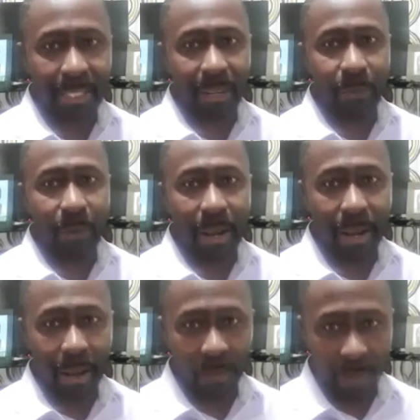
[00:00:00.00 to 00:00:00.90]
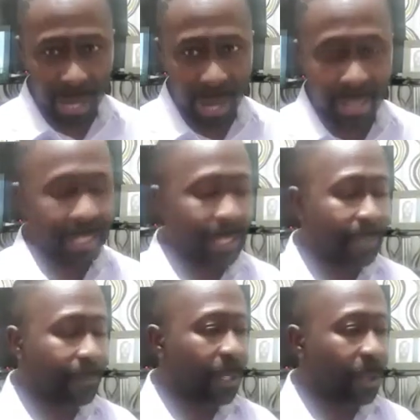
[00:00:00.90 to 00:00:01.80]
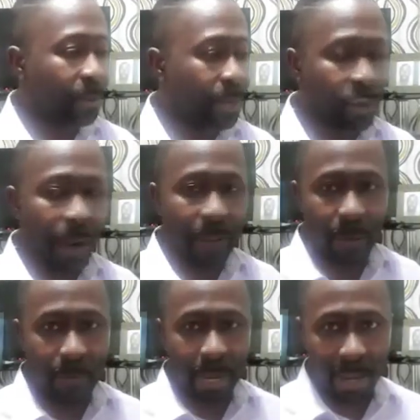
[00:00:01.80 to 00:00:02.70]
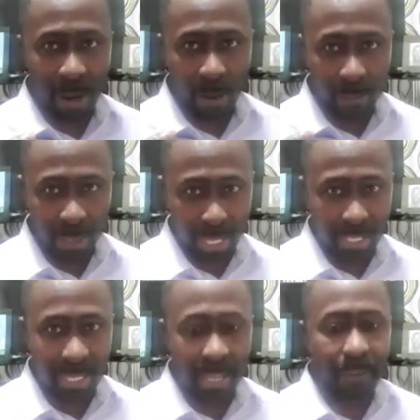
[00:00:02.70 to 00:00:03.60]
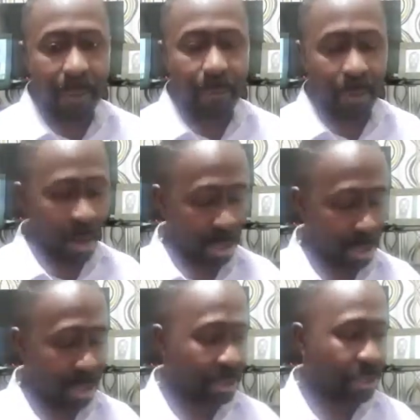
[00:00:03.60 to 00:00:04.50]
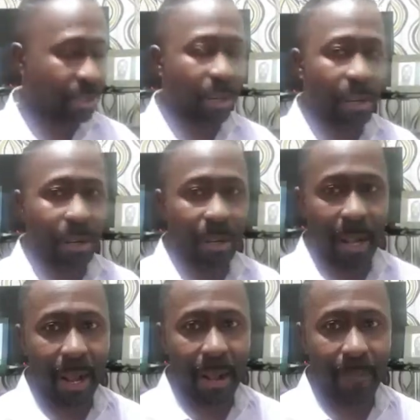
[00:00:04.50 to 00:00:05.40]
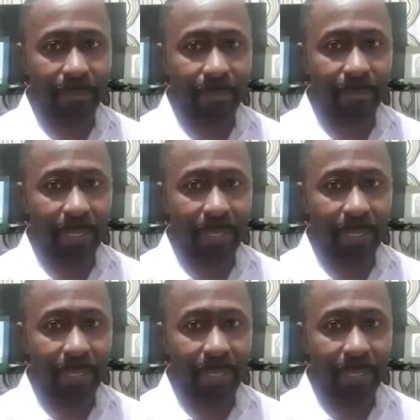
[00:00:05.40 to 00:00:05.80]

we get, we try for make objective productions or